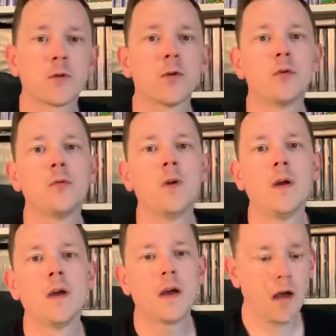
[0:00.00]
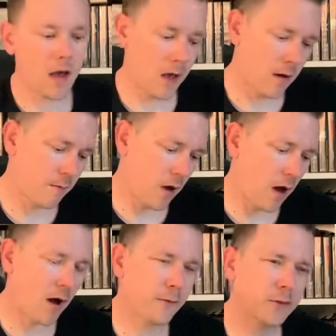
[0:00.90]
through
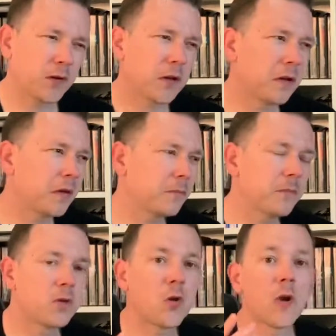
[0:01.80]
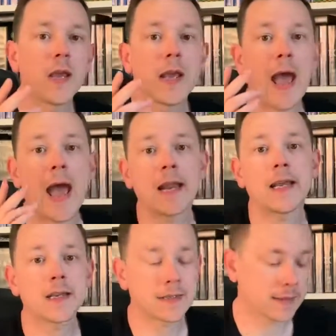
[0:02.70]
after doing
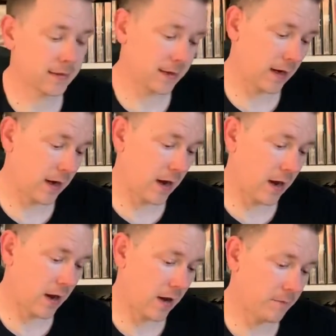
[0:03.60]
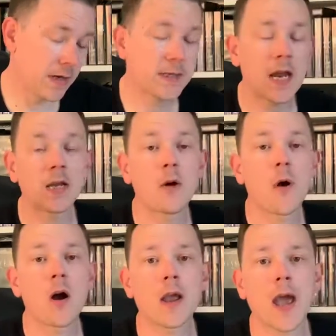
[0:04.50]
Alex Nintendo
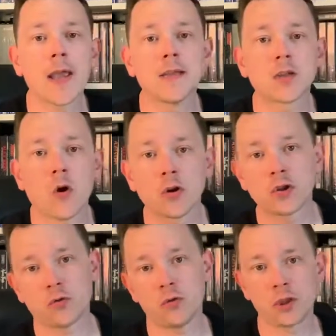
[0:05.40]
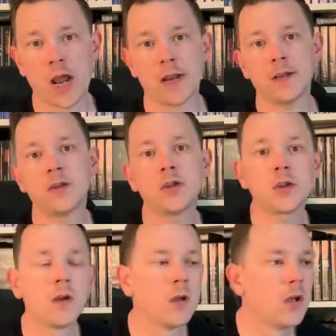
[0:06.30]
Arcade's High Score Challenge,
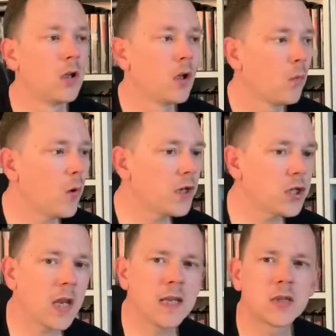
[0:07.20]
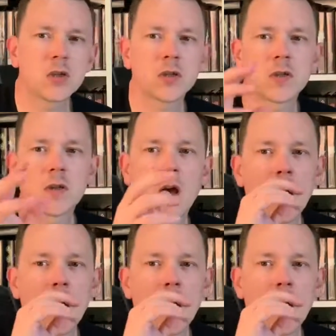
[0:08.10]
which is just